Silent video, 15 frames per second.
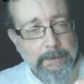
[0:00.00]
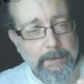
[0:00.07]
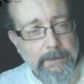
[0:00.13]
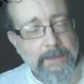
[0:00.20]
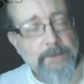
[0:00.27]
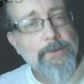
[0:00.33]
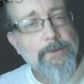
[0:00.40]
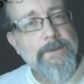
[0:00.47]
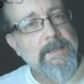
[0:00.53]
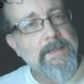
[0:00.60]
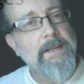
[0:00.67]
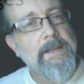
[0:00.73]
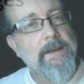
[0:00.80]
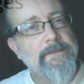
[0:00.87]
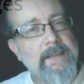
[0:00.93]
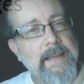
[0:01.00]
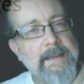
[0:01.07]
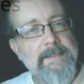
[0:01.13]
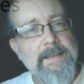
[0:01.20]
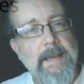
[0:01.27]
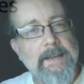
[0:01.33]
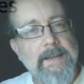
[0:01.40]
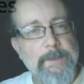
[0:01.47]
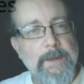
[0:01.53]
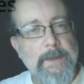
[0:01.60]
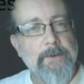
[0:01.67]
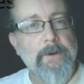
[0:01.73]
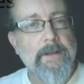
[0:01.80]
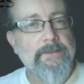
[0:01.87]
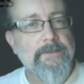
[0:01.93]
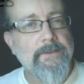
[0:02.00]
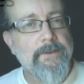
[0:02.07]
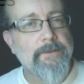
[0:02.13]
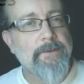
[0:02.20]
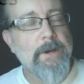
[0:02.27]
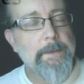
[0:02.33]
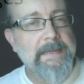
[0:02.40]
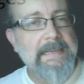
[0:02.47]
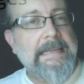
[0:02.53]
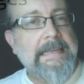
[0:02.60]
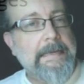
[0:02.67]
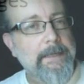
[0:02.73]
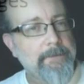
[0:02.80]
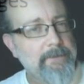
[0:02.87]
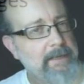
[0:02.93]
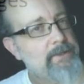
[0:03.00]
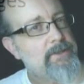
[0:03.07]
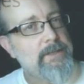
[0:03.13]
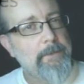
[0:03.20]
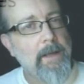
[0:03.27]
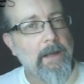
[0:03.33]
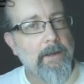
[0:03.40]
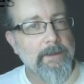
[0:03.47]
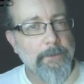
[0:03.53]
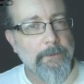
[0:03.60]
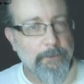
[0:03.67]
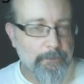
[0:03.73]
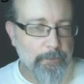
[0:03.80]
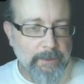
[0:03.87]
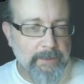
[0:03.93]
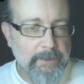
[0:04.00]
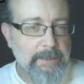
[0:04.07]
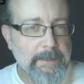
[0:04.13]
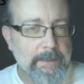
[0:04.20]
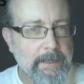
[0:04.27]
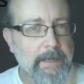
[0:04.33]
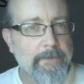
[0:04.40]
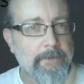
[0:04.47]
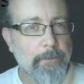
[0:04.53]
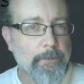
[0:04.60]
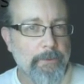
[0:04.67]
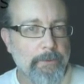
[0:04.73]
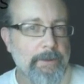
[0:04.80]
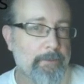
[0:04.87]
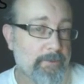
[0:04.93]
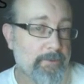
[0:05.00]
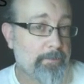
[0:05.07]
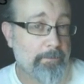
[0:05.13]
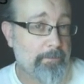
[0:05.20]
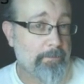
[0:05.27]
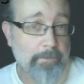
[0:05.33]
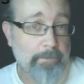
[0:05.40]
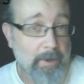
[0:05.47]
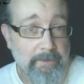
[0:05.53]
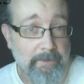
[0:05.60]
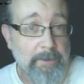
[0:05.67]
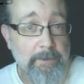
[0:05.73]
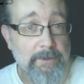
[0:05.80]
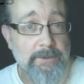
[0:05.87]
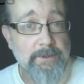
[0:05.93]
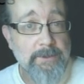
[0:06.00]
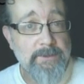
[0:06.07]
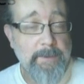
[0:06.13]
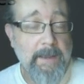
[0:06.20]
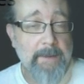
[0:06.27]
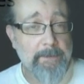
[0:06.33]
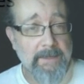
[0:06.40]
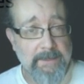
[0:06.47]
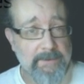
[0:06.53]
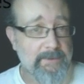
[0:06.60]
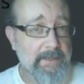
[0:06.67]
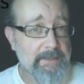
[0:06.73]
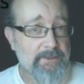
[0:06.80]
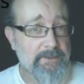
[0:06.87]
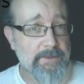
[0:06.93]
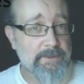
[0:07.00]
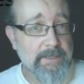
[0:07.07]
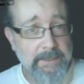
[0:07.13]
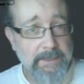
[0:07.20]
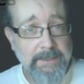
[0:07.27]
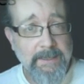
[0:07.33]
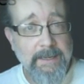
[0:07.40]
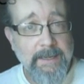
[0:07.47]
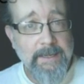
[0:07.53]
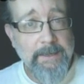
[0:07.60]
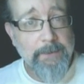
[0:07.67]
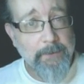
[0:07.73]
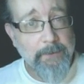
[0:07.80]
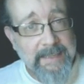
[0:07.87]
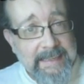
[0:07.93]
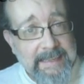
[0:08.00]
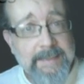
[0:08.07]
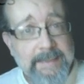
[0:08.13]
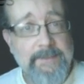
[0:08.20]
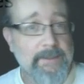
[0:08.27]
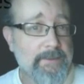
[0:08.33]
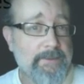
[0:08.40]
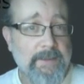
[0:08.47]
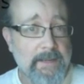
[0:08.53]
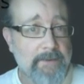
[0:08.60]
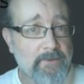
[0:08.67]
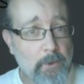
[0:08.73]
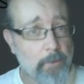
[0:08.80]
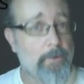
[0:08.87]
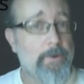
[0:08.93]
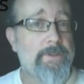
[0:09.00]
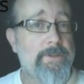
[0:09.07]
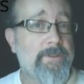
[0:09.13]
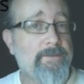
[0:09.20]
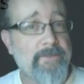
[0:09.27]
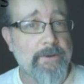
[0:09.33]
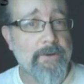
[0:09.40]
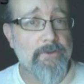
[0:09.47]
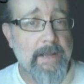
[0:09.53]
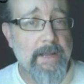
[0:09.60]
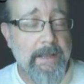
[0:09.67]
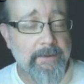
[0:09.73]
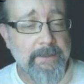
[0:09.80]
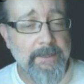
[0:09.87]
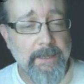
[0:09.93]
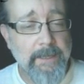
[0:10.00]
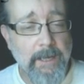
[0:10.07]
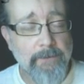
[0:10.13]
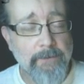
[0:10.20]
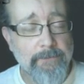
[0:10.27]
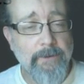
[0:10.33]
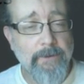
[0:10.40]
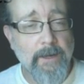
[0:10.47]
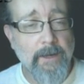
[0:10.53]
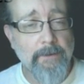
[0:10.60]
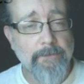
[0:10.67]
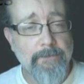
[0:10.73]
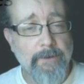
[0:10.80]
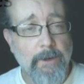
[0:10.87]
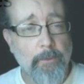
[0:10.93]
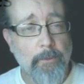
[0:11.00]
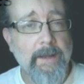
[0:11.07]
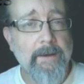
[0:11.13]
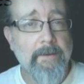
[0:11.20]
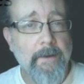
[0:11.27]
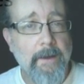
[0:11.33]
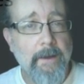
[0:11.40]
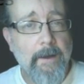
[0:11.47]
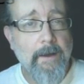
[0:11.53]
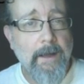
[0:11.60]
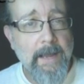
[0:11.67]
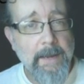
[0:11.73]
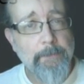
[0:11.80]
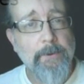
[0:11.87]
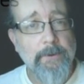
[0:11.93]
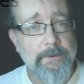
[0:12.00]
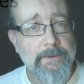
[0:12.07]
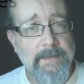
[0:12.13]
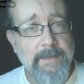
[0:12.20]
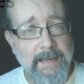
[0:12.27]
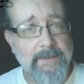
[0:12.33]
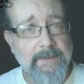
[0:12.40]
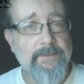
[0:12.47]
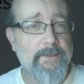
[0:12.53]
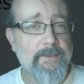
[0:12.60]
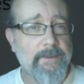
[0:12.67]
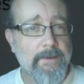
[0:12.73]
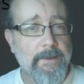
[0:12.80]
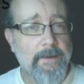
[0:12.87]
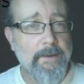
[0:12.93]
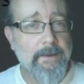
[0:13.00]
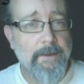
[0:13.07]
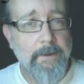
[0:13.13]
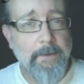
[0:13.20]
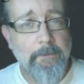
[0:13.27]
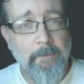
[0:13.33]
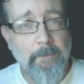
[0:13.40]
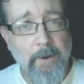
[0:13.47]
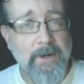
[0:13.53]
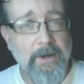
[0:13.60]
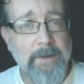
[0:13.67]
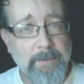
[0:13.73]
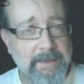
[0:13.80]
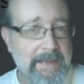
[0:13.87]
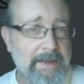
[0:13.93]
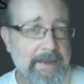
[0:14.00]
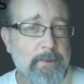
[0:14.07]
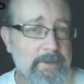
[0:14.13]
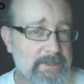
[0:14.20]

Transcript: Interesting enough, the A tag has been around since the very beginning of HTML. It was really kind of it was part of the original spec, because that's it's kind of core to the functionality of what hypertext markup language